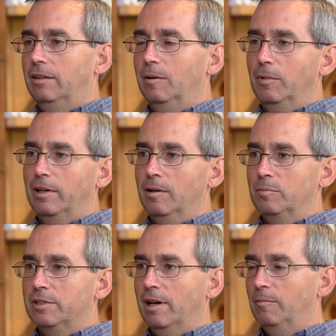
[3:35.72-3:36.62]
Then when it
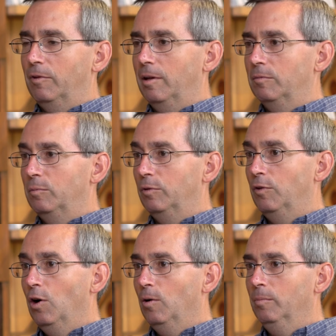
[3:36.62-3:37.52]
comes time for them to move
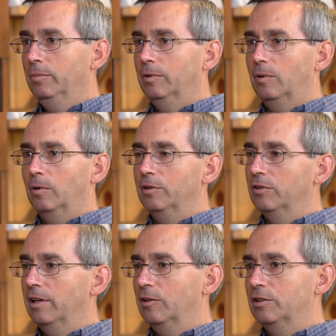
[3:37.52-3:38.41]
home or
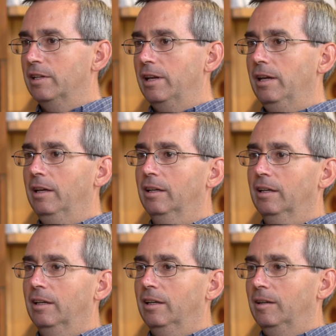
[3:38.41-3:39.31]
onto another city,
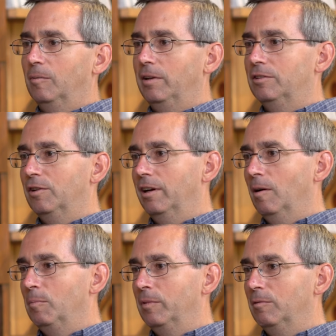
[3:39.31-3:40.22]
we try to
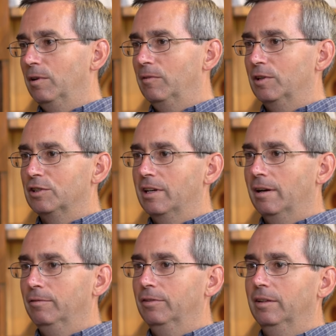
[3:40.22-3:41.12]
help them get rid of their
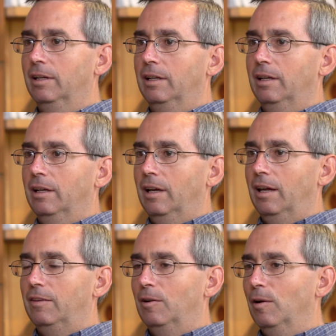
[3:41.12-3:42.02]
stuff.
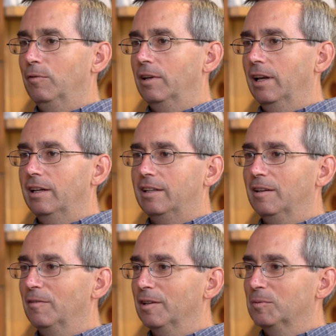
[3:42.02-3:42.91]
And they're often glad to
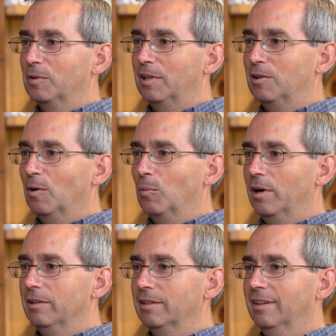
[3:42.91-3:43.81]
give us what they don't
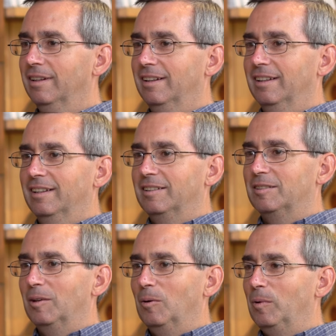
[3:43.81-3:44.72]
want.
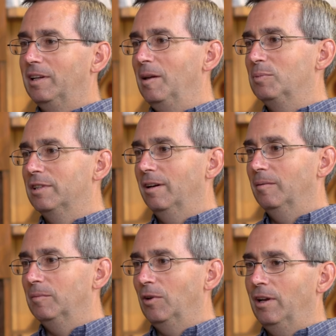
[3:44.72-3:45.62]
So we keep
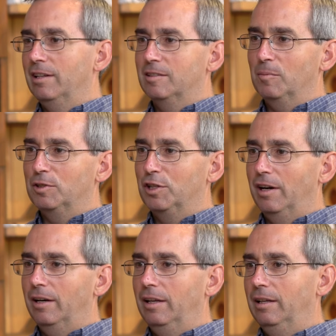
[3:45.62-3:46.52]
some, donate some to
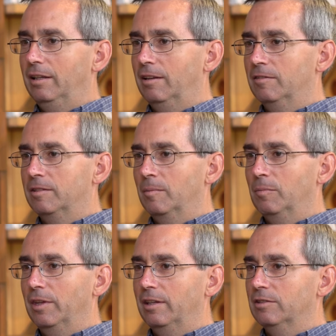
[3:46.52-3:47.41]
charity, give
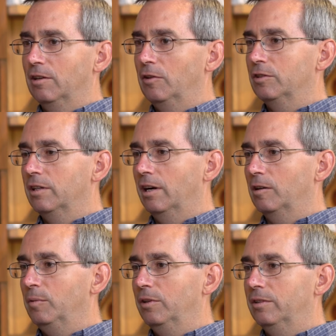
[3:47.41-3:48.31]
some things to others in our
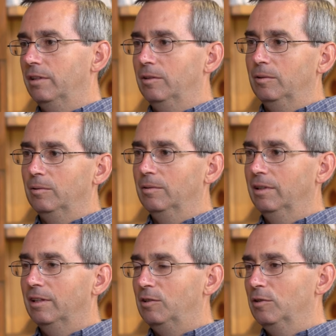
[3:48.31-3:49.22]
community who
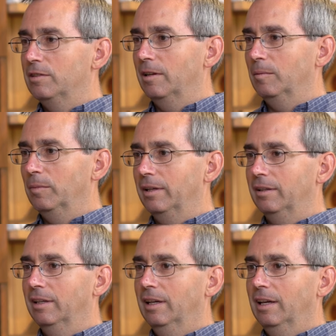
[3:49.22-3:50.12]
can use them and,